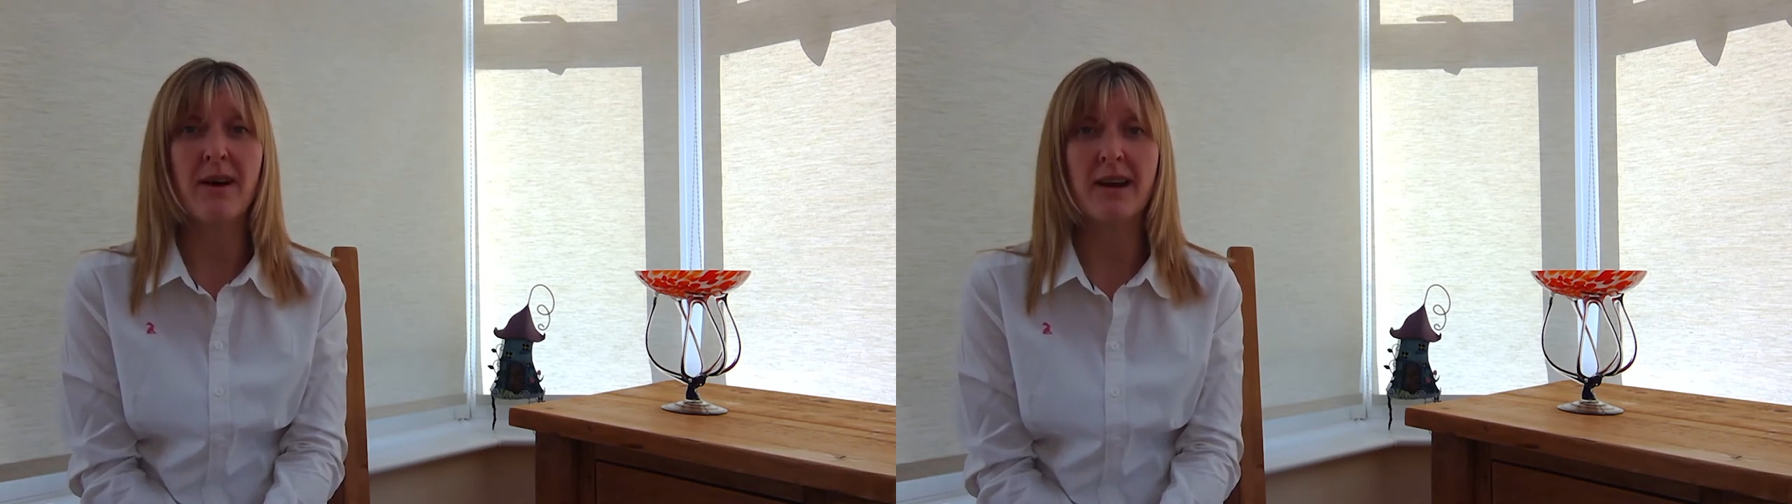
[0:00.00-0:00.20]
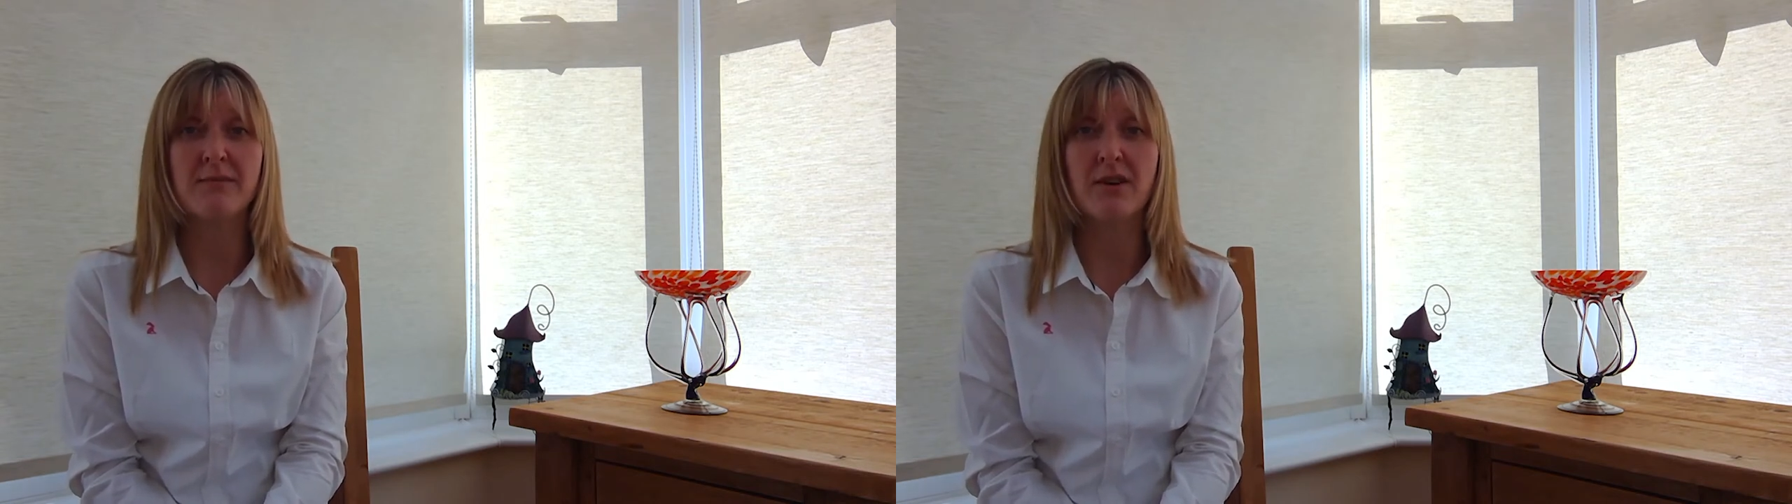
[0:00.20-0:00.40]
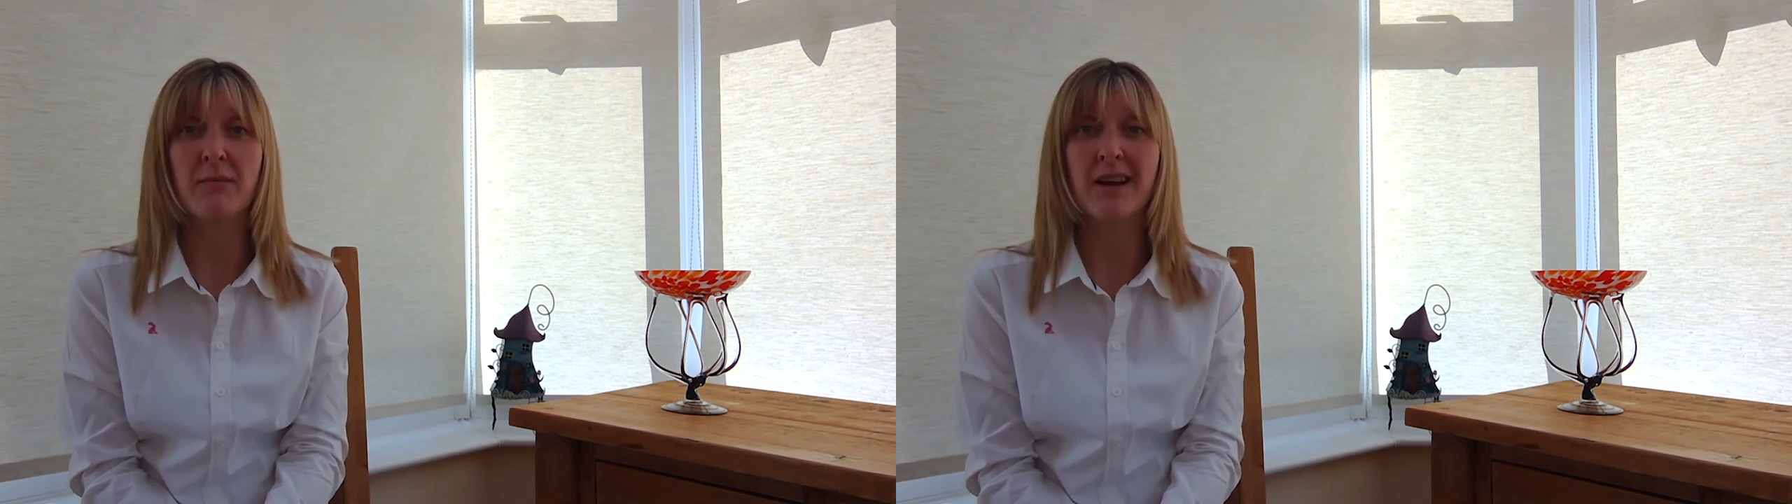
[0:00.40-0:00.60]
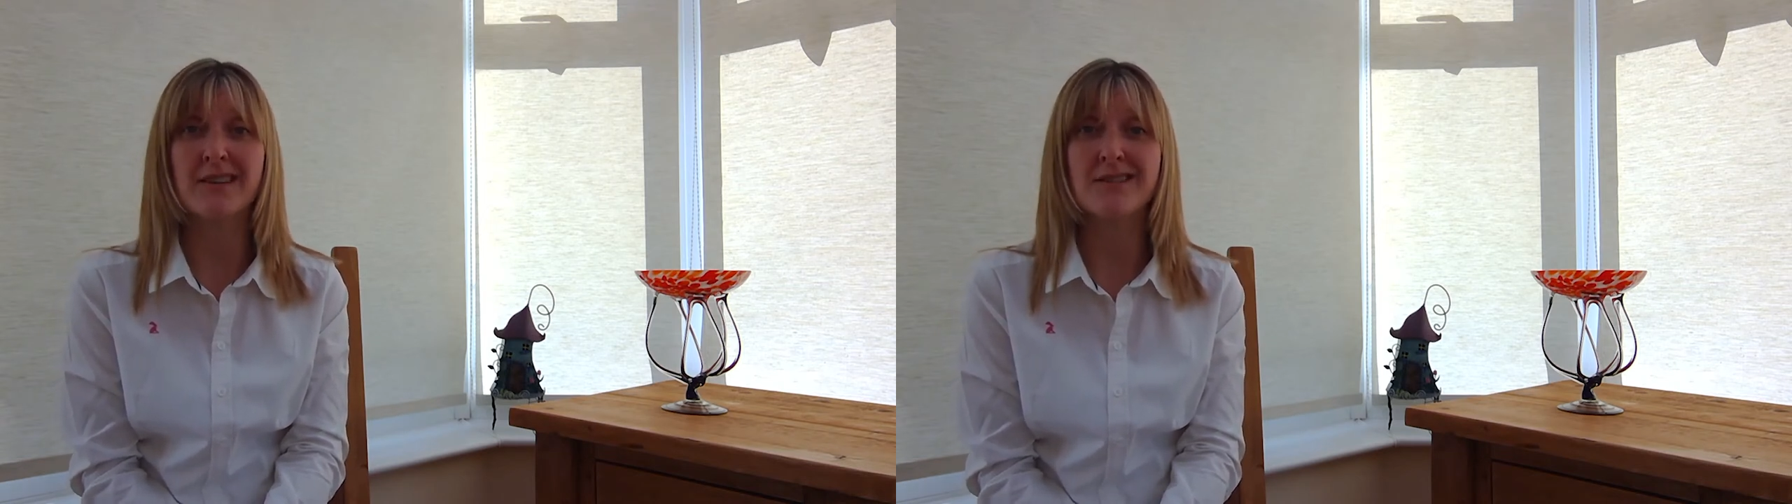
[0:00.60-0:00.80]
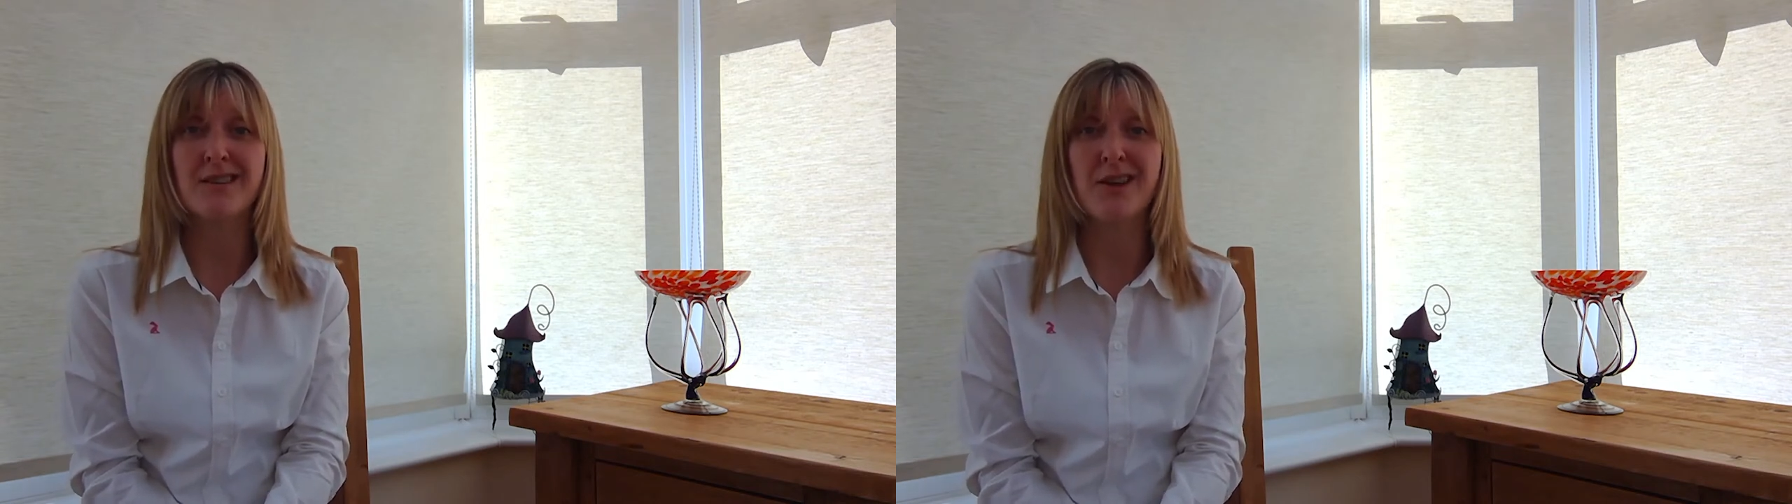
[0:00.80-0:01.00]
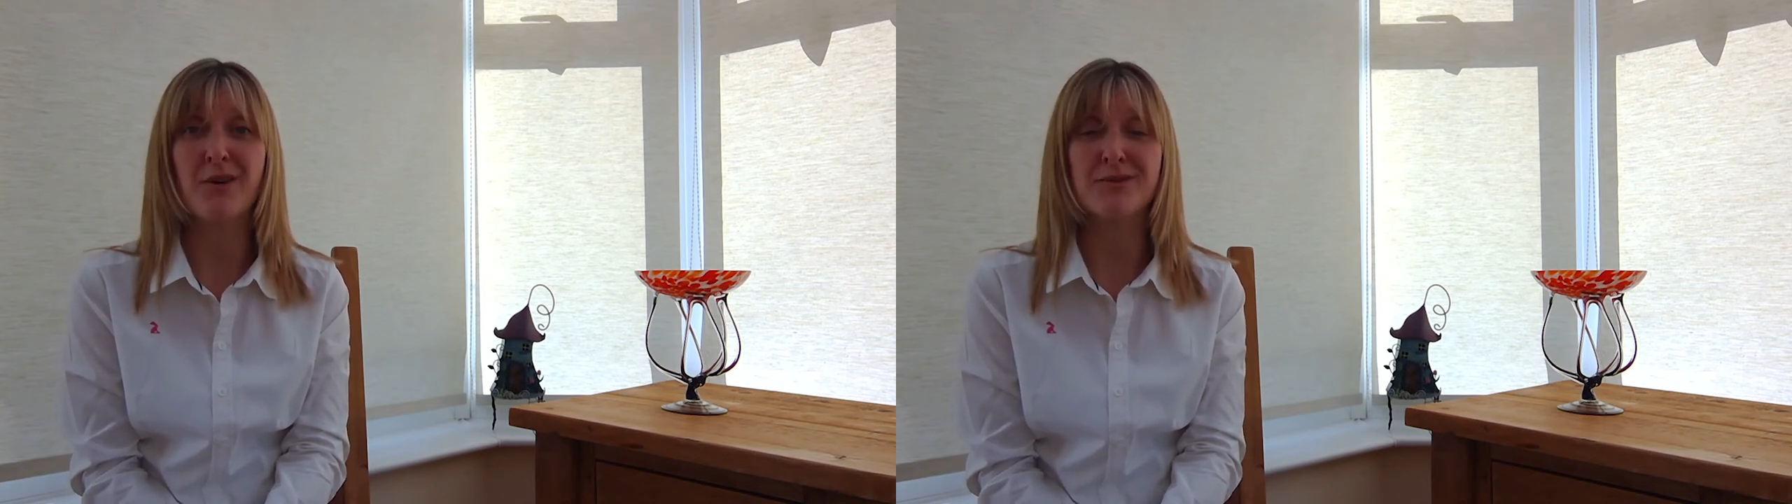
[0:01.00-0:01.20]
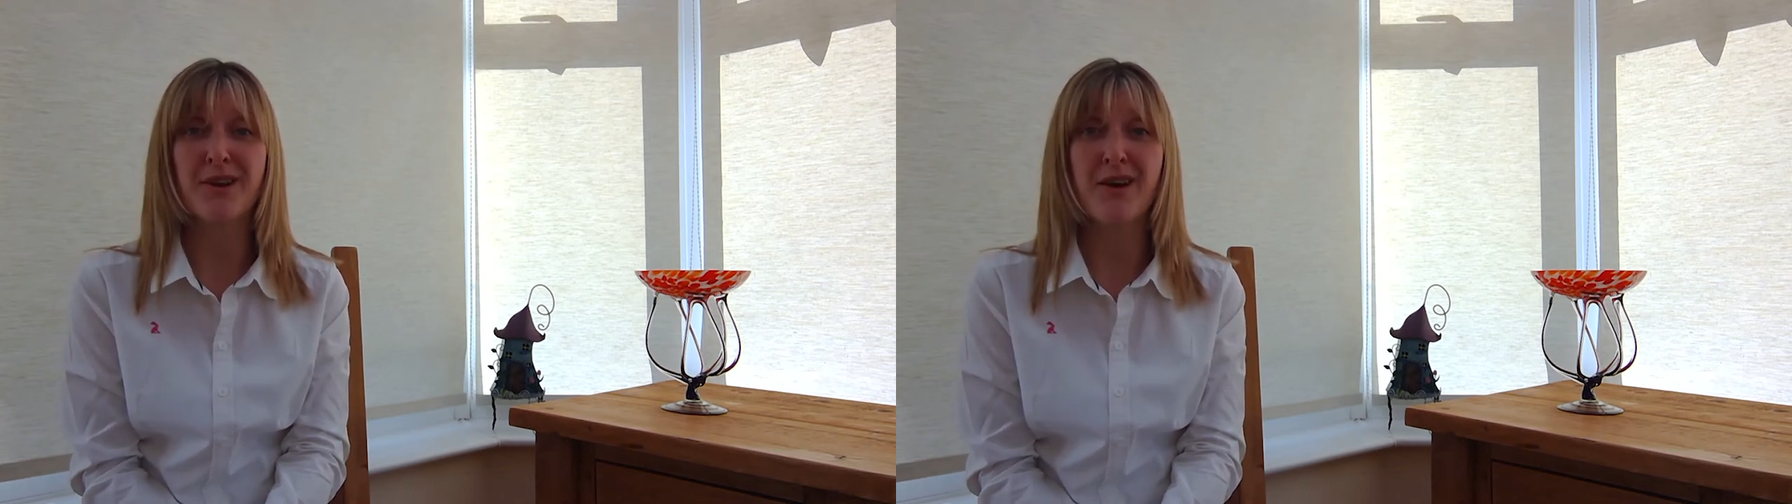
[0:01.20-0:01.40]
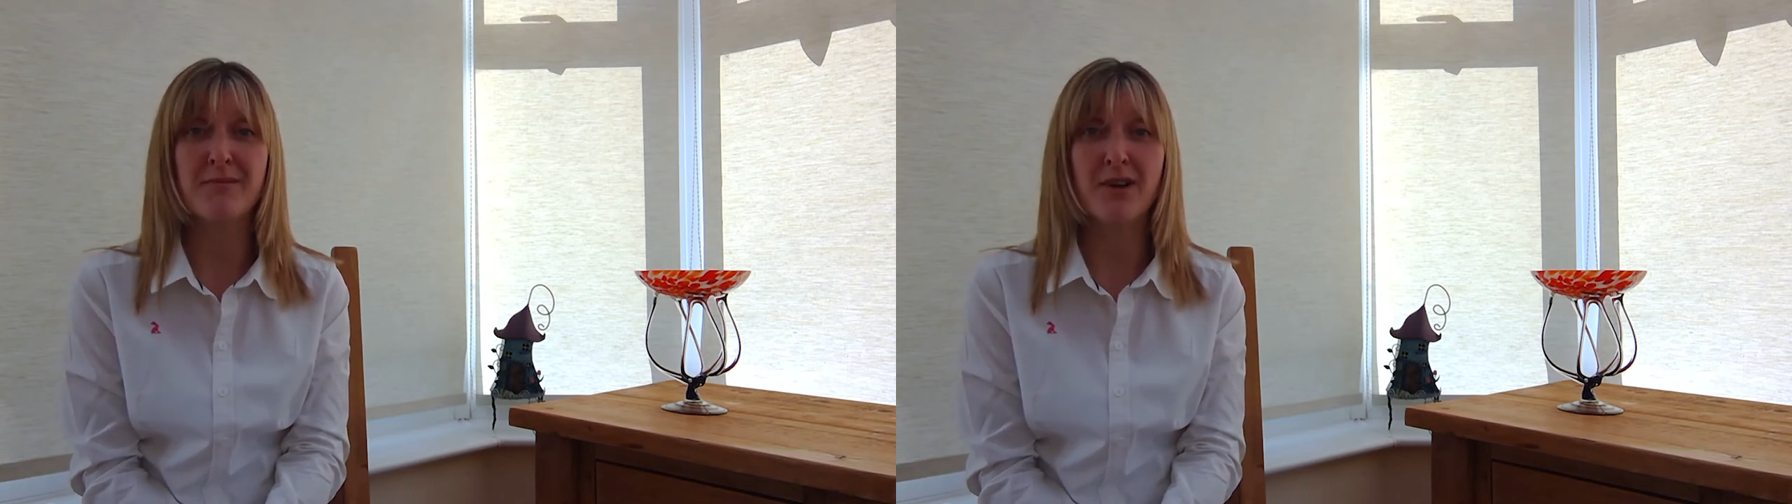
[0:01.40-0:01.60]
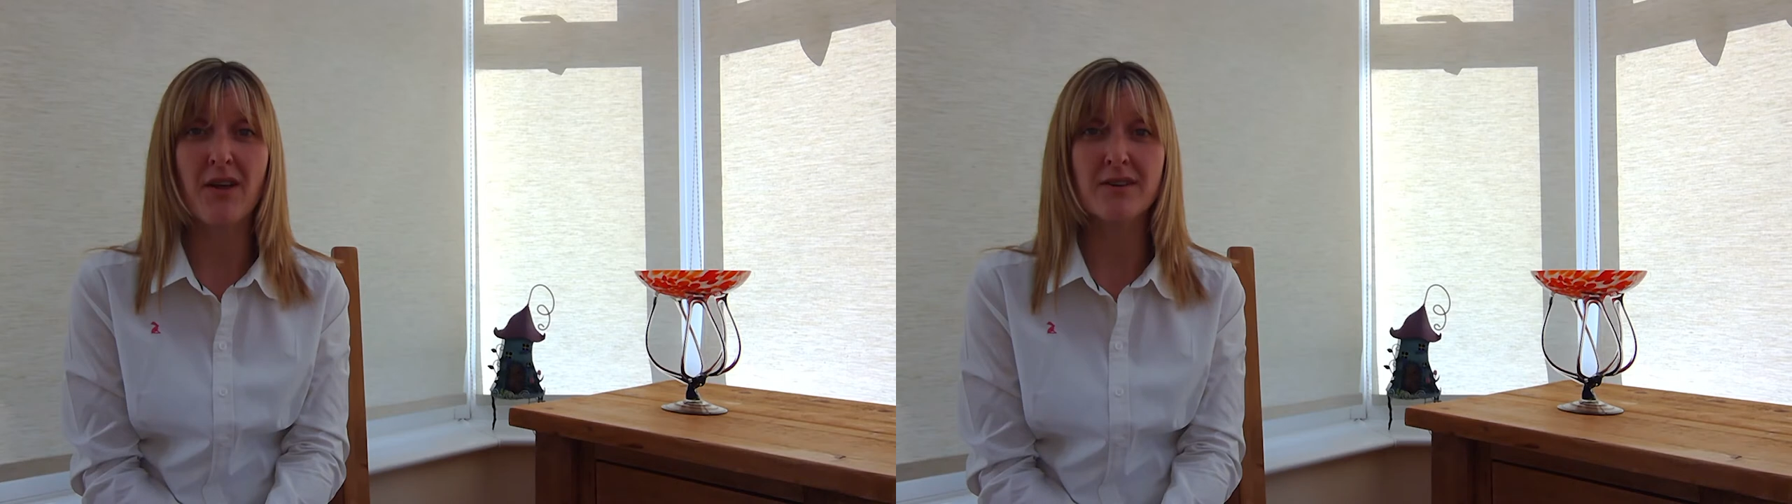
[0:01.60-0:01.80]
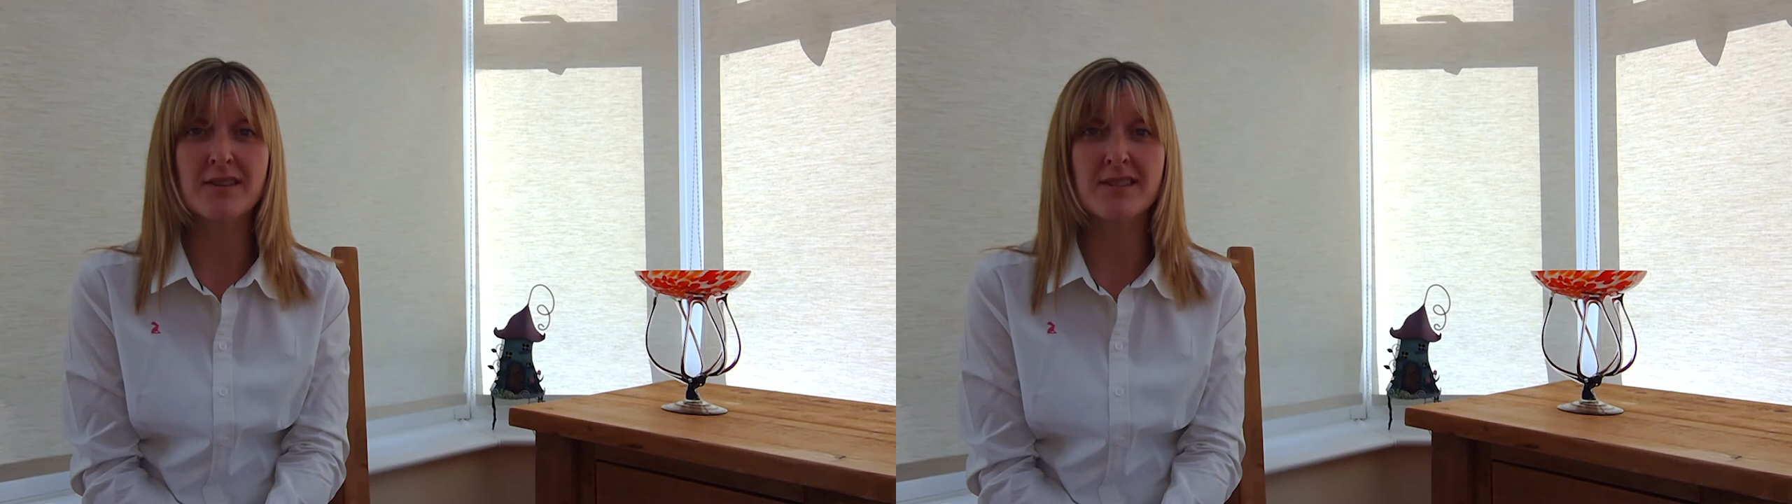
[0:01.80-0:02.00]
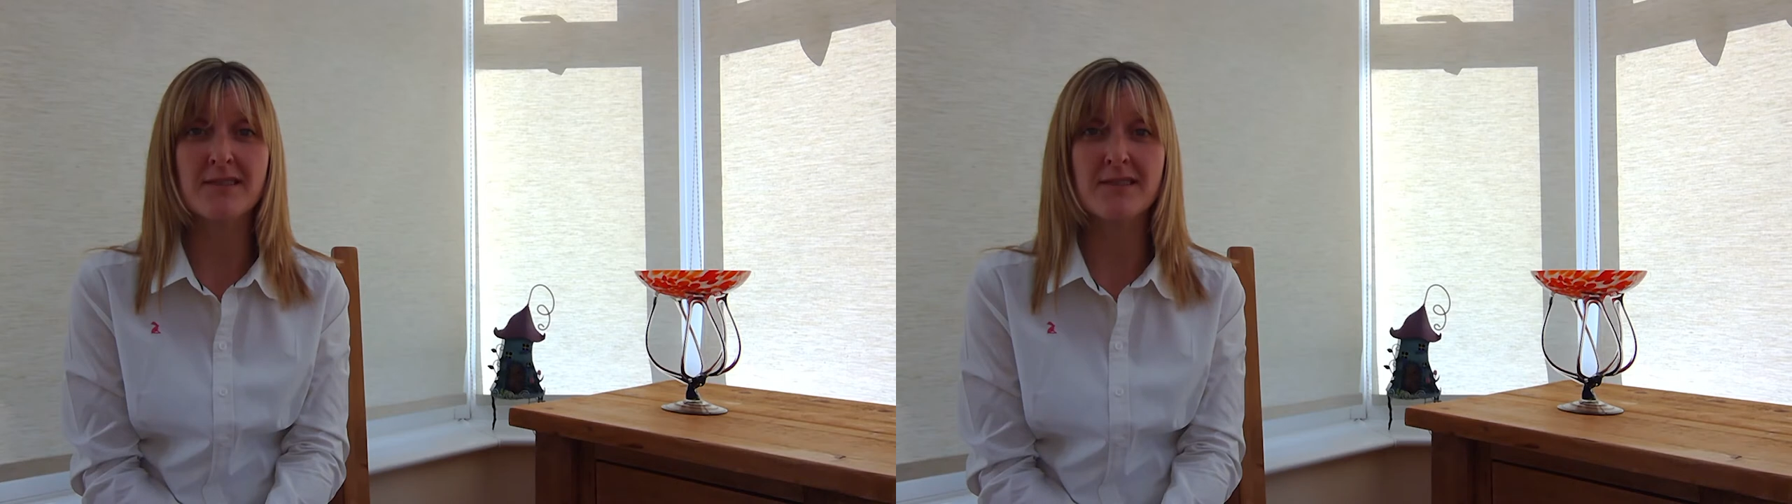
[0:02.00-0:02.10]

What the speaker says: perhaps go back to the old alarm clocks.